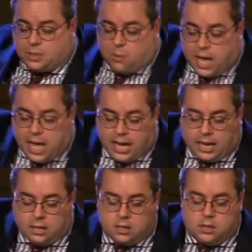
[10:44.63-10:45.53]

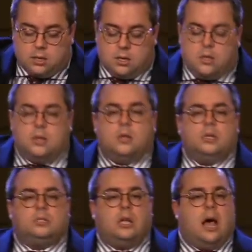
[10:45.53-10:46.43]
away.
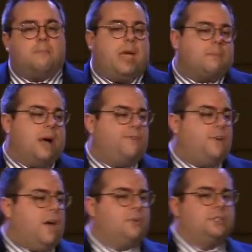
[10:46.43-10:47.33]
Do not make my
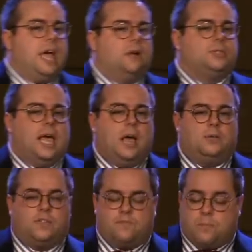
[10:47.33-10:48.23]
father's house a
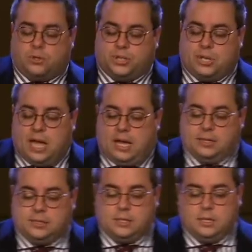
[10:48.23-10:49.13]
house of
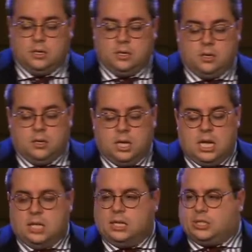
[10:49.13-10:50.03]
merchandise.
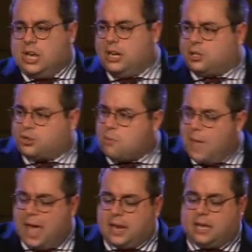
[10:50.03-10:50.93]
The scene is
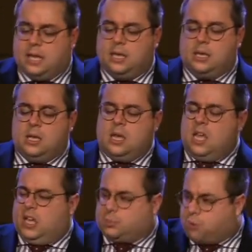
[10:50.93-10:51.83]
dramatic,
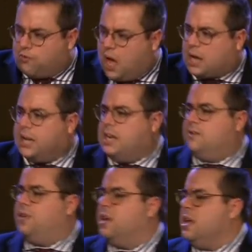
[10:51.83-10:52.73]
it's
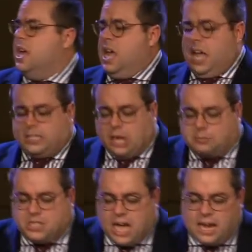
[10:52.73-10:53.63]
provocative. It's
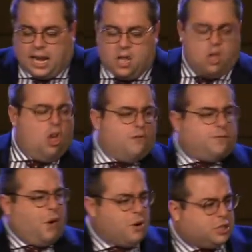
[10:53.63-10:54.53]
upsetting.
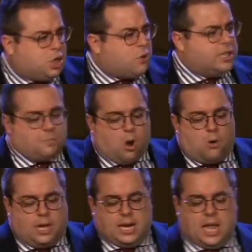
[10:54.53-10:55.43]
Furniture is
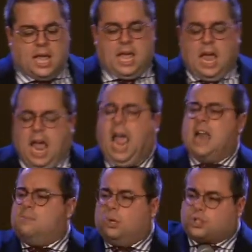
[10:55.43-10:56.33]
broken.
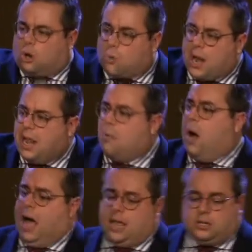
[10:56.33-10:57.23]
Animals are running
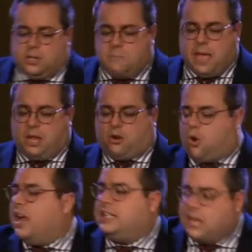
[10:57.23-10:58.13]
wild and making
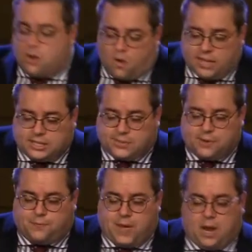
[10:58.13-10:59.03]
crazy noises
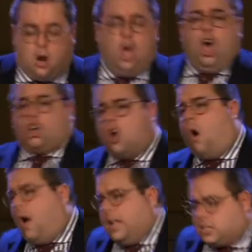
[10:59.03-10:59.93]
in fear. Coins